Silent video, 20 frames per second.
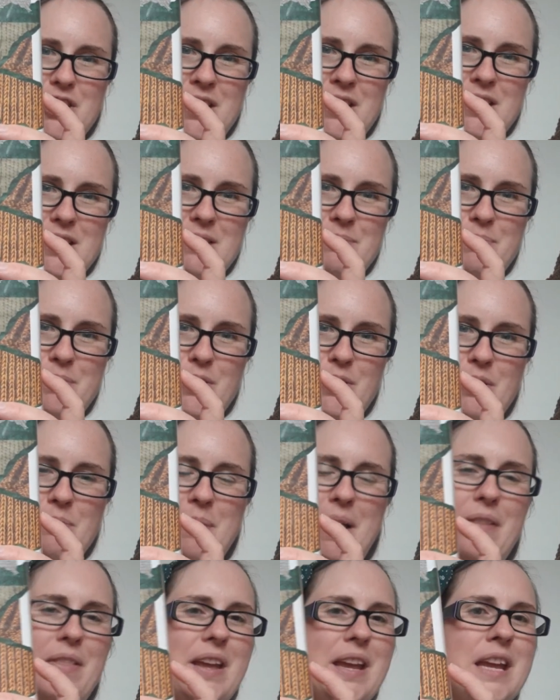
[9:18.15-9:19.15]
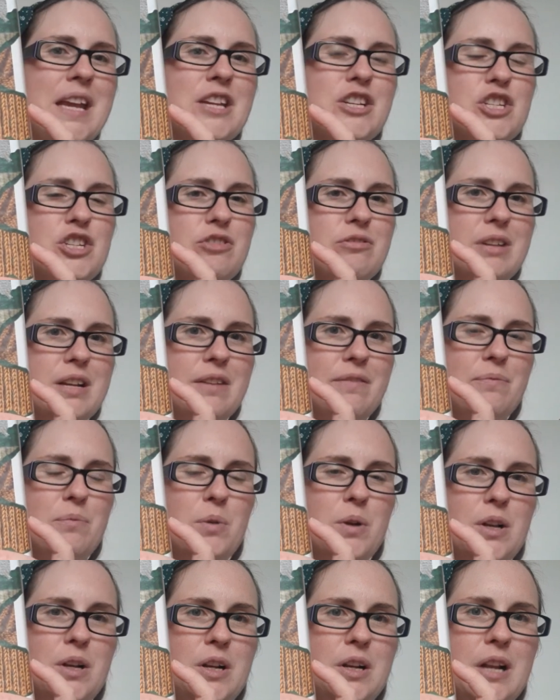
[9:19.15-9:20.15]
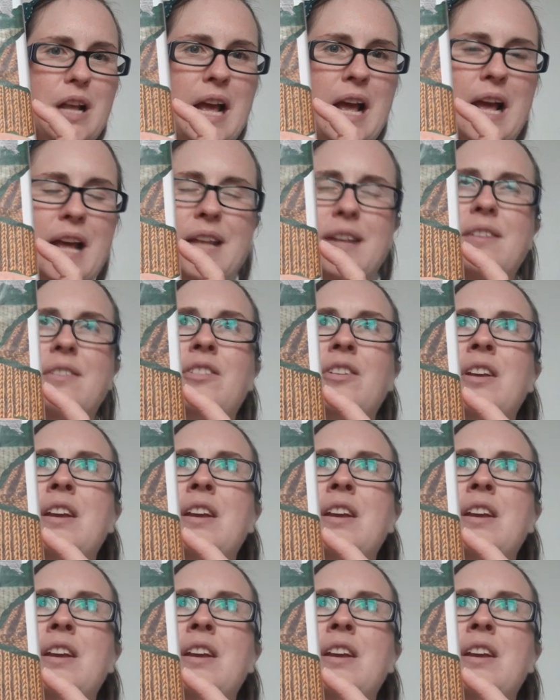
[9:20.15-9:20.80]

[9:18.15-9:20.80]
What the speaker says: in this book about the history of wool and